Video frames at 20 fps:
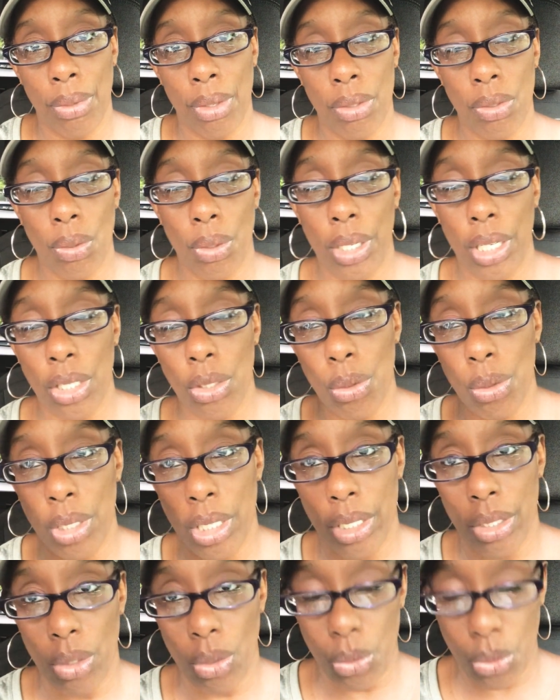So again, you
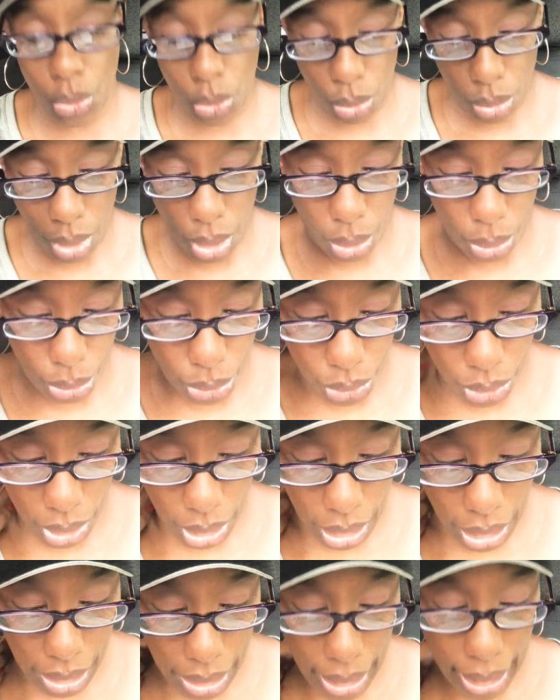need those two goals. You
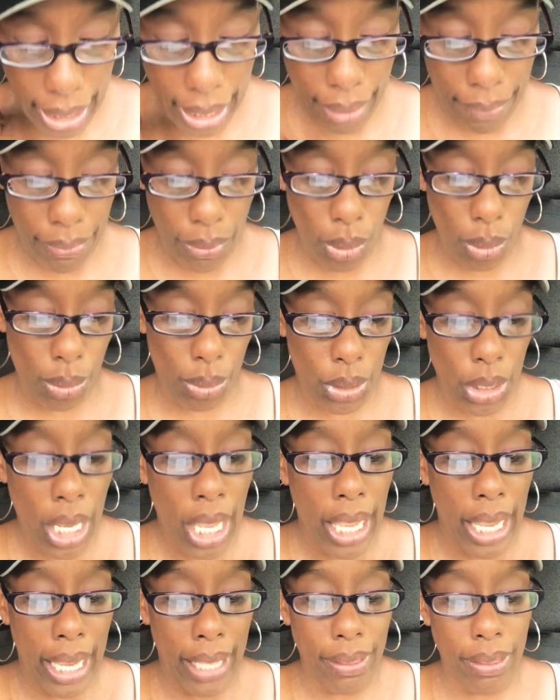need to have those.
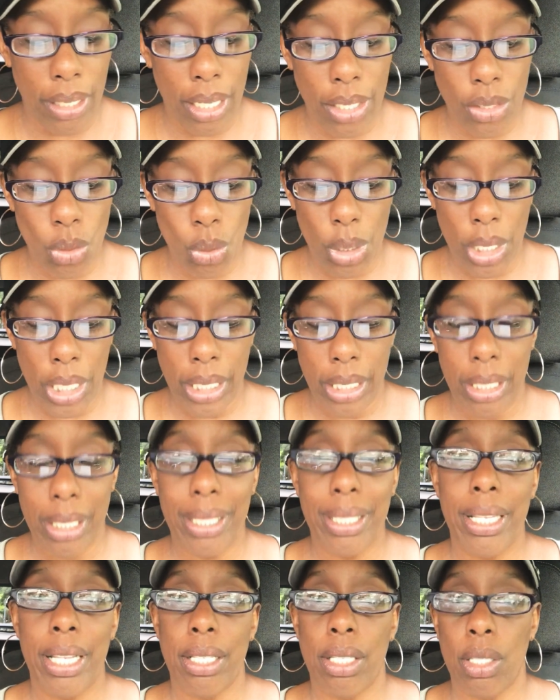And then you need to
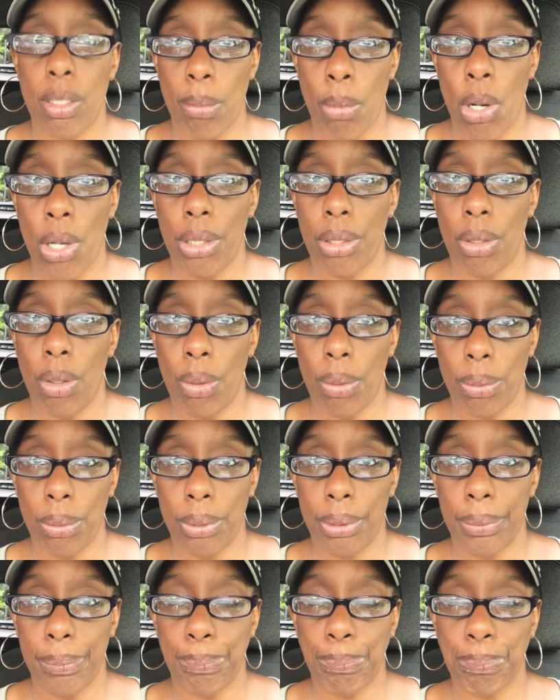set SMART
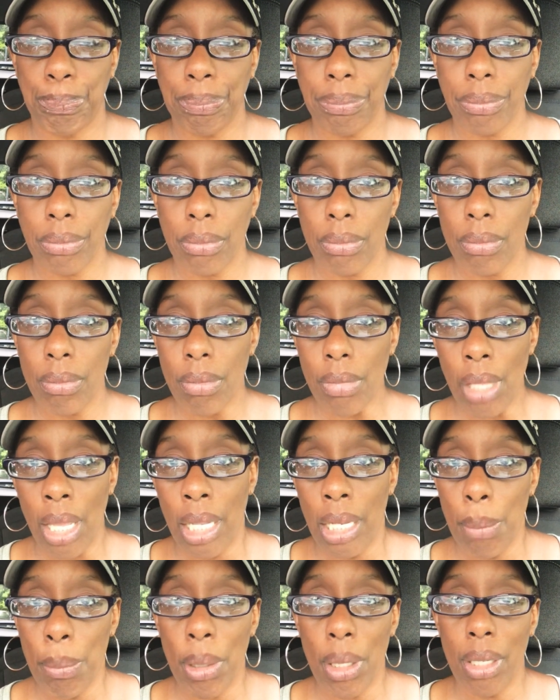goals.
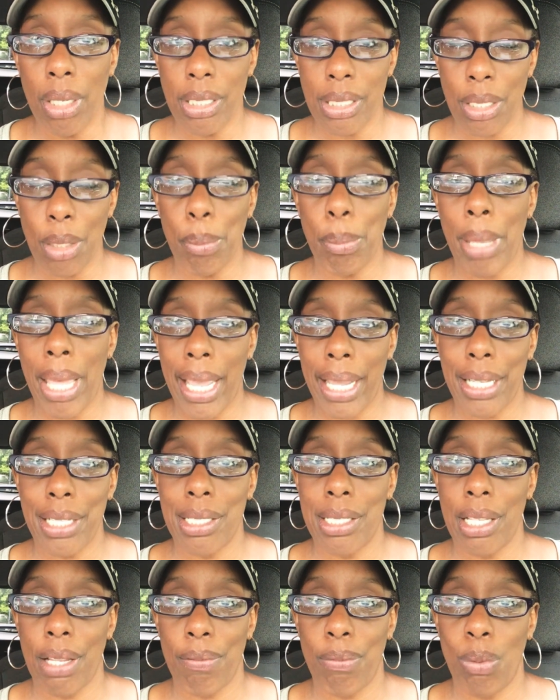And let's
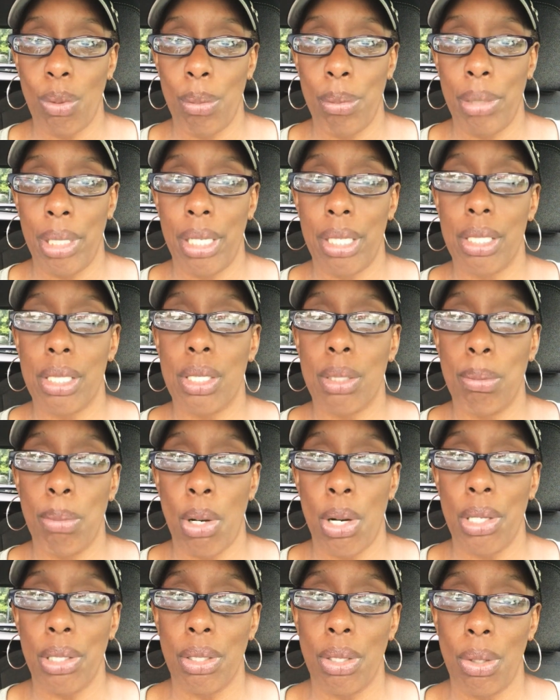unpackage that for a minute.
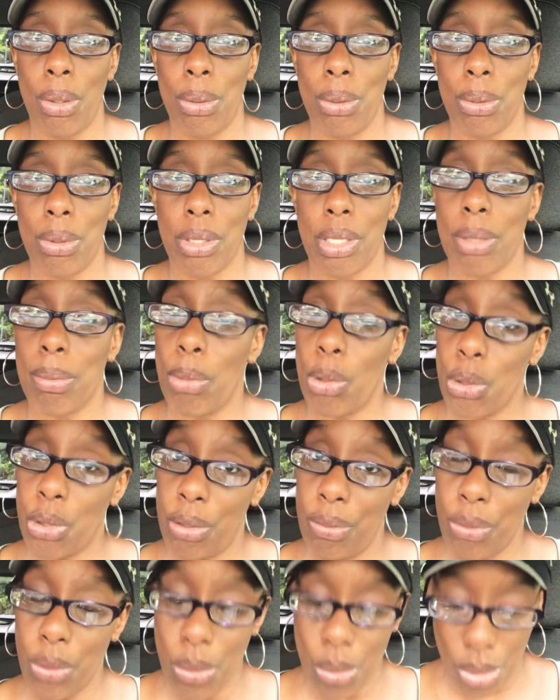SMART goals, as most
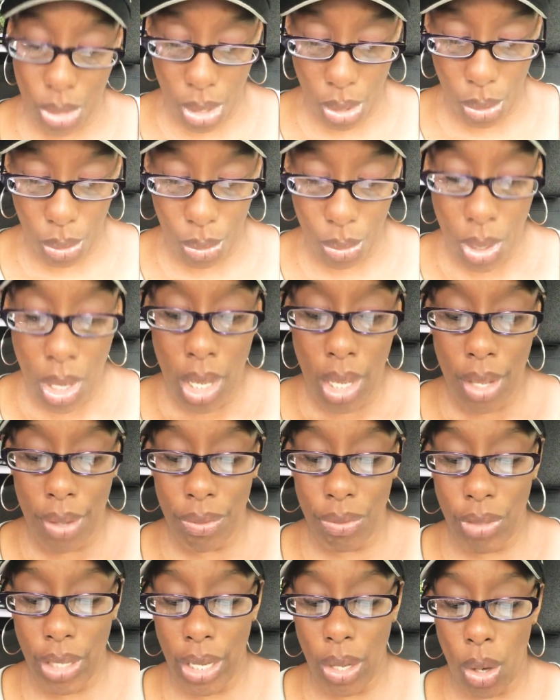of you know,
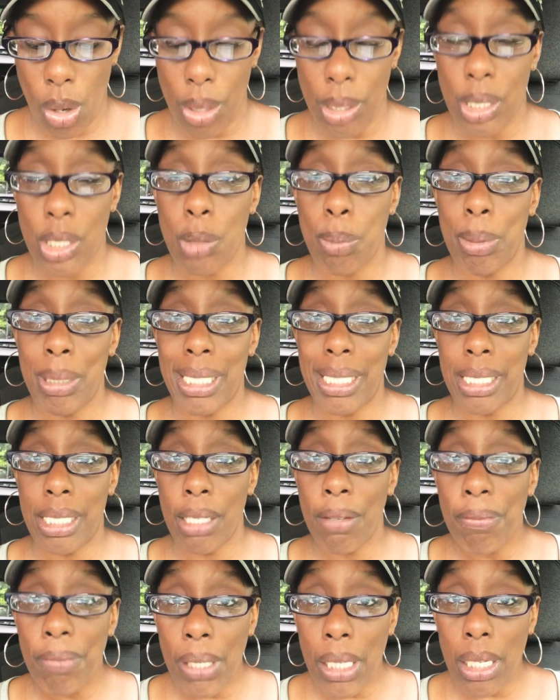they are
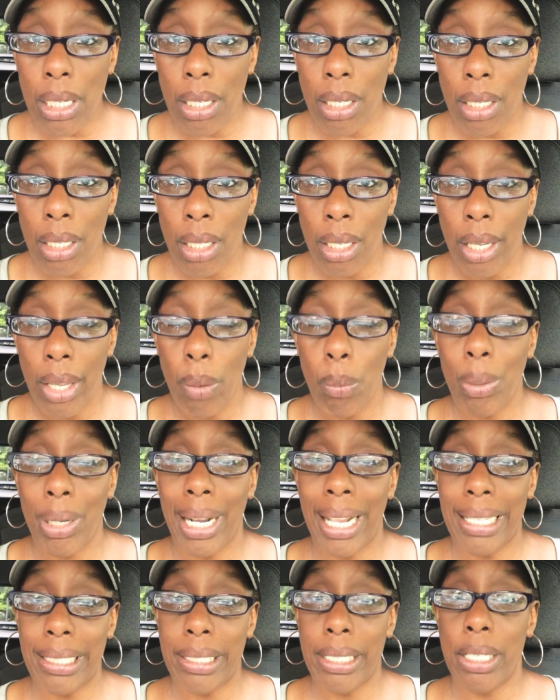specific. When
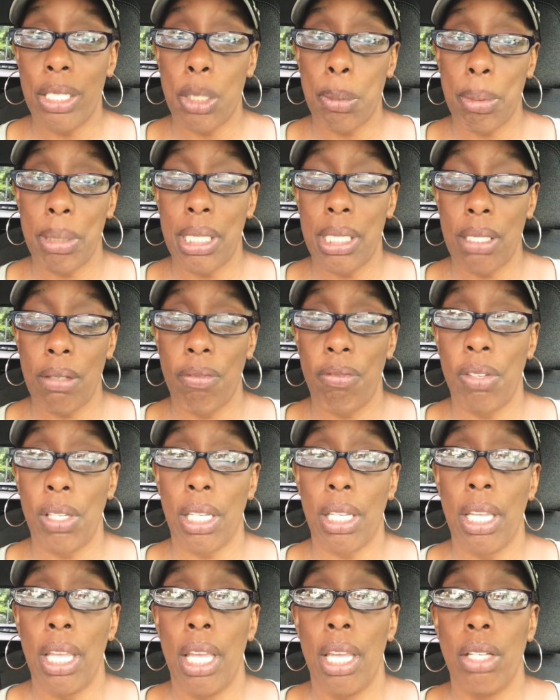I say
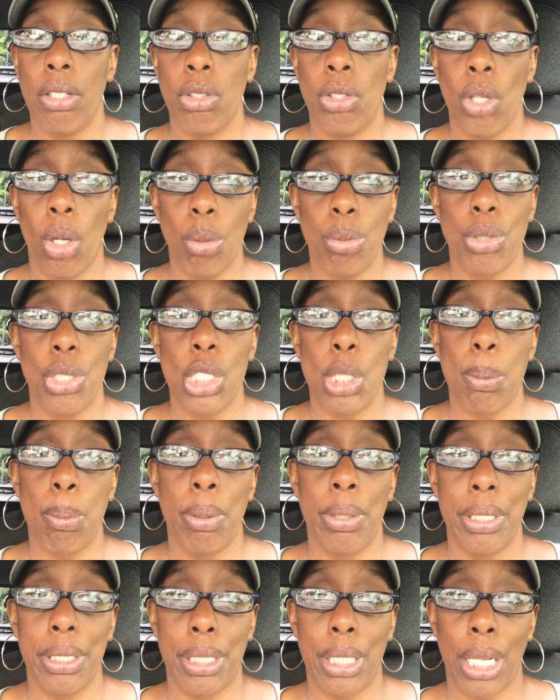specific, don't just
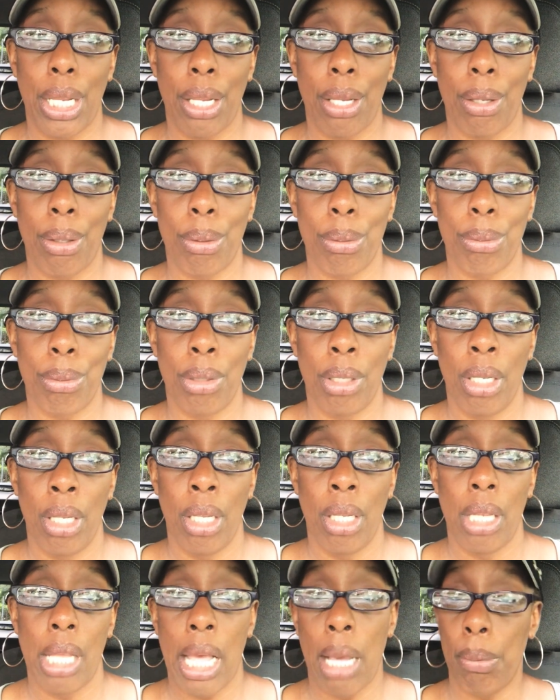put down,
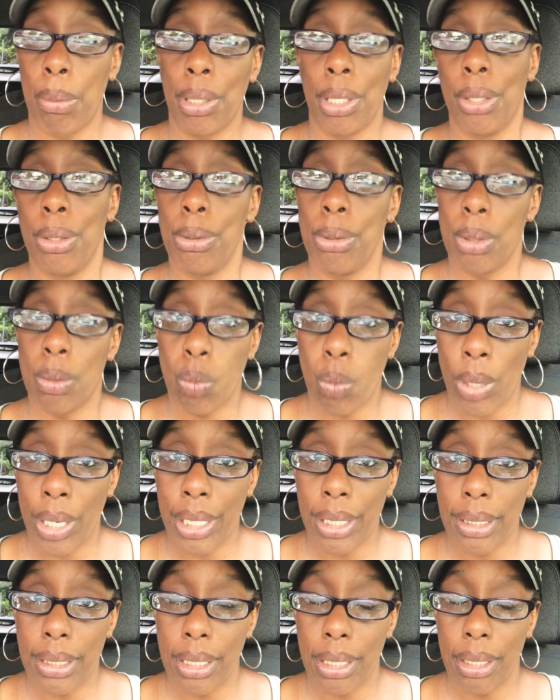I want to lose
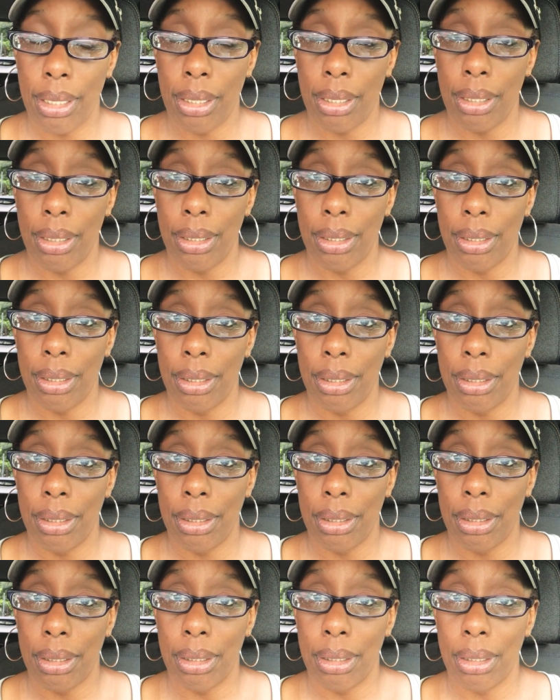weight.
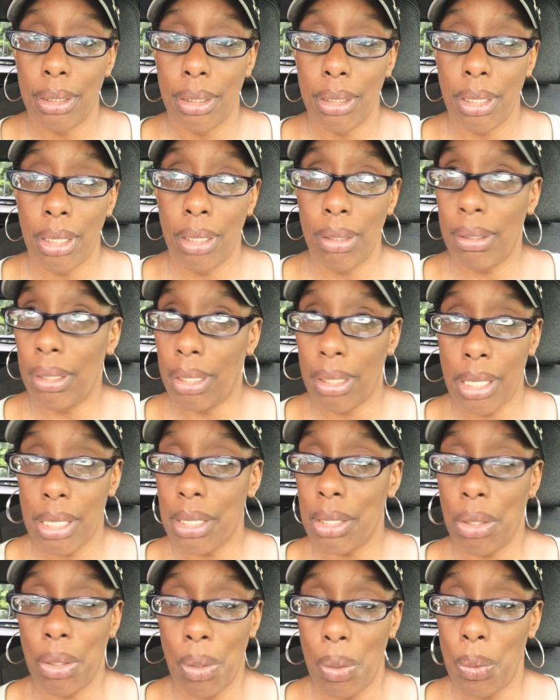Okay,
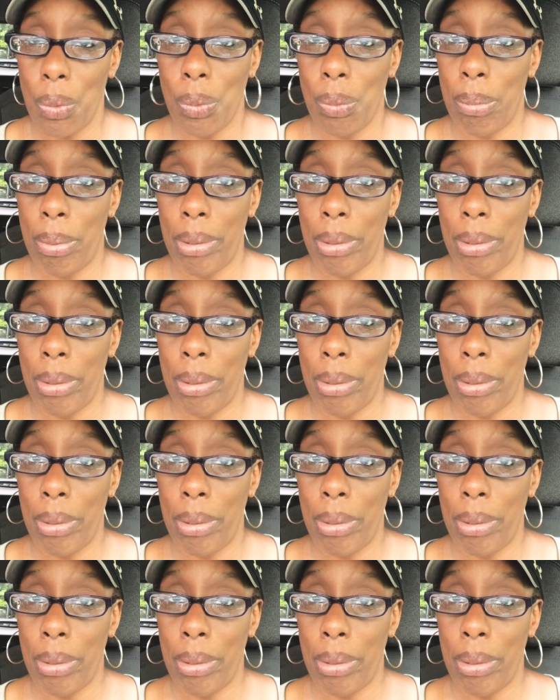that's a goal,